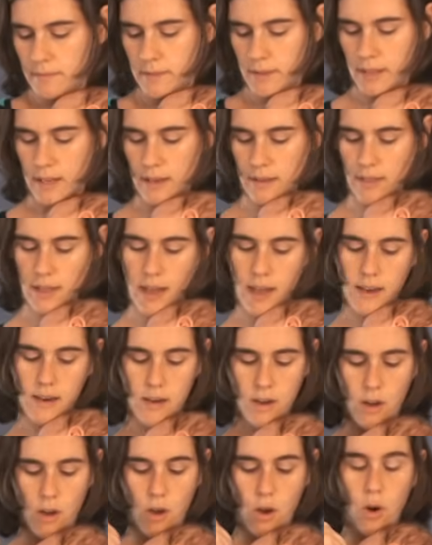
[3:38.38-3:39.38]
like that.
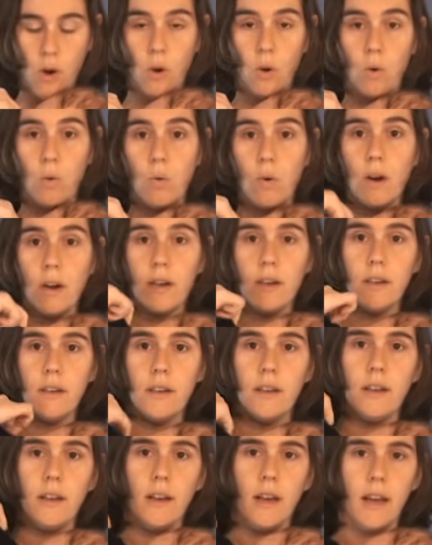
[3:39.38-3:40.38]
Or
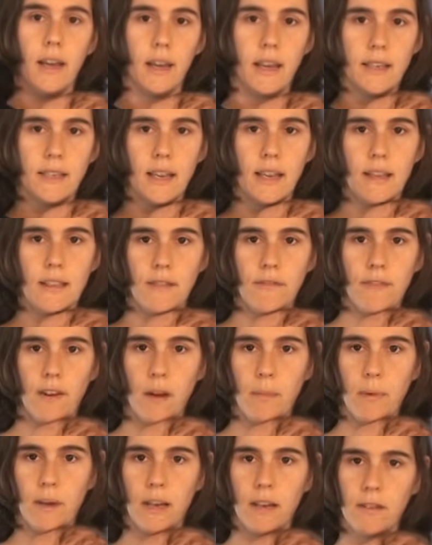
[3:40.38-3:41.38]
I could take the
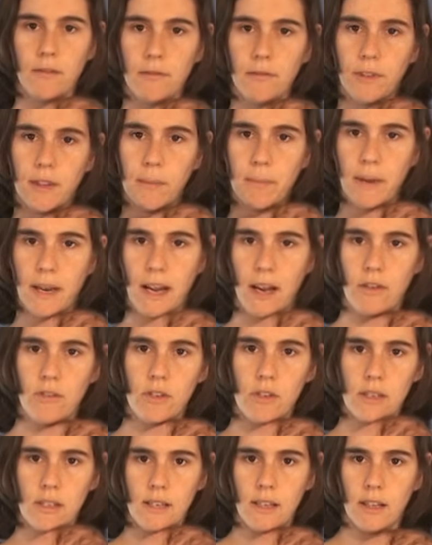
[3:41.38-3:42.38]
fabric and flip it out
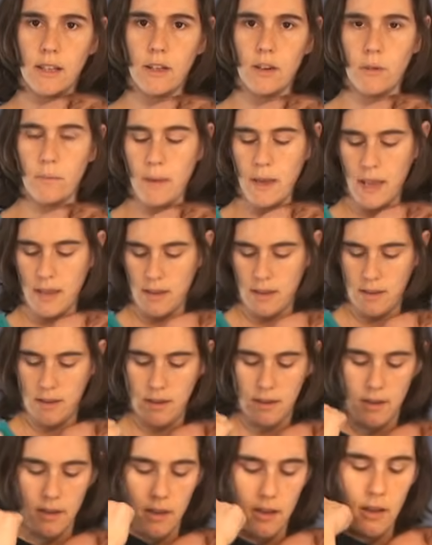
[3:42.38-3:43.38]
just a little bit.
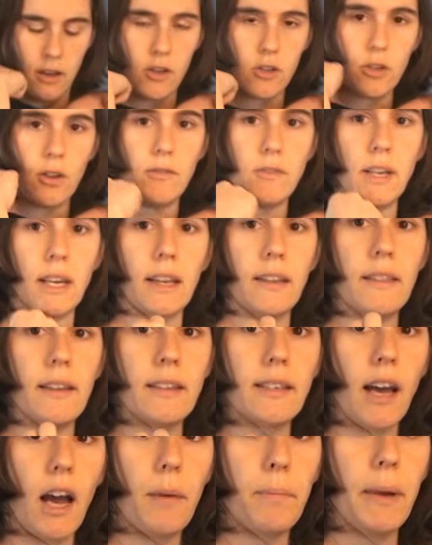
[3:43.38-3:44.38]
So I've taken the
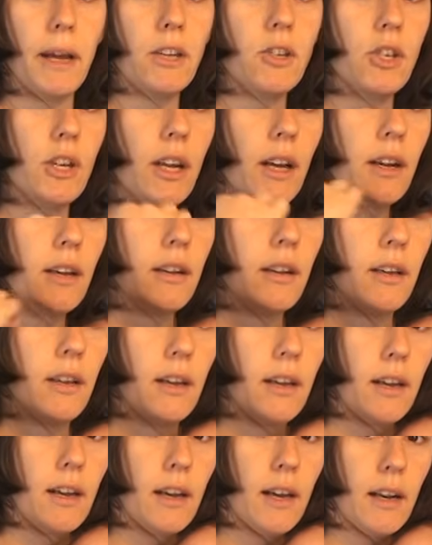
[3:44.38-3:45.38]
top edge here,
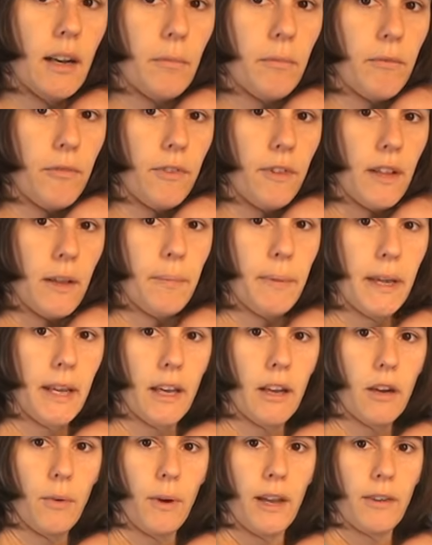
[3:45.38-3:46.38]
and I'm flipping
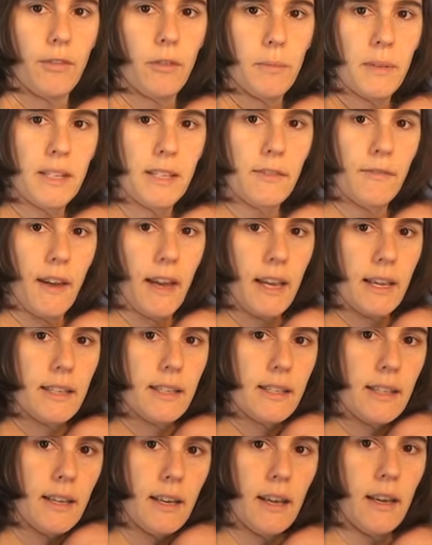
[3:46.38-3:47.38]
it away from his
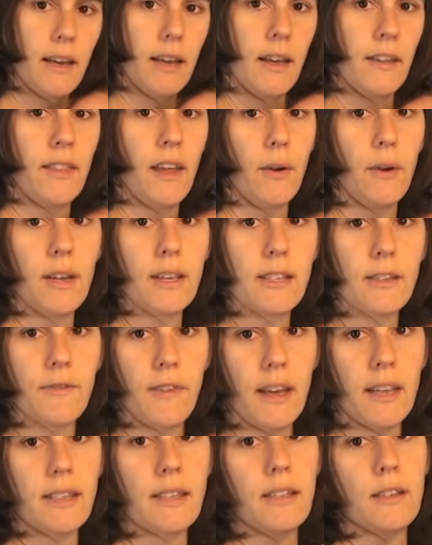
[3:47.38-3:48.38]
face. That way his
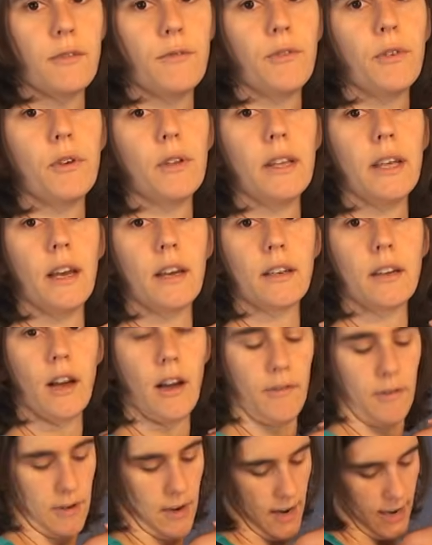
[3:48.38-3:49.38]
face is fully
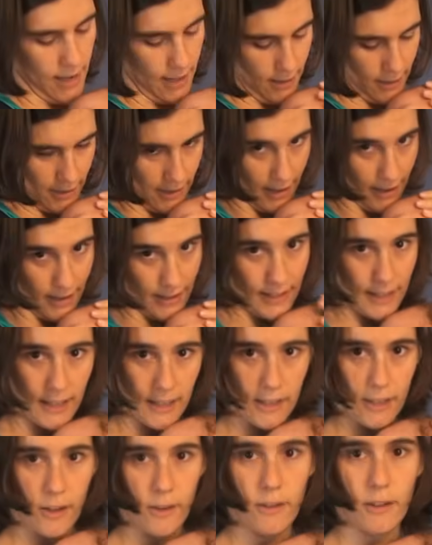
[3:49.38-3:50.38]
uncovered. I can look down and see
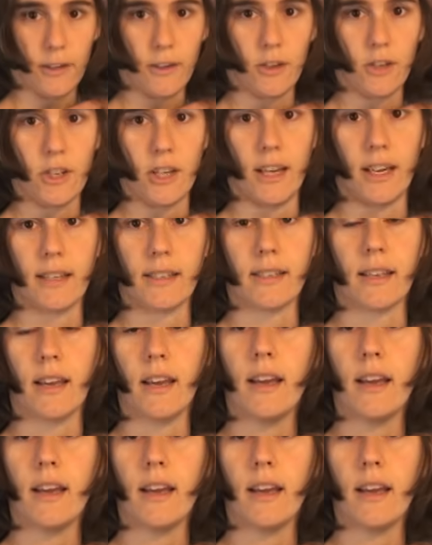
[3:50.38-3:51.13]
his cute little cheeks.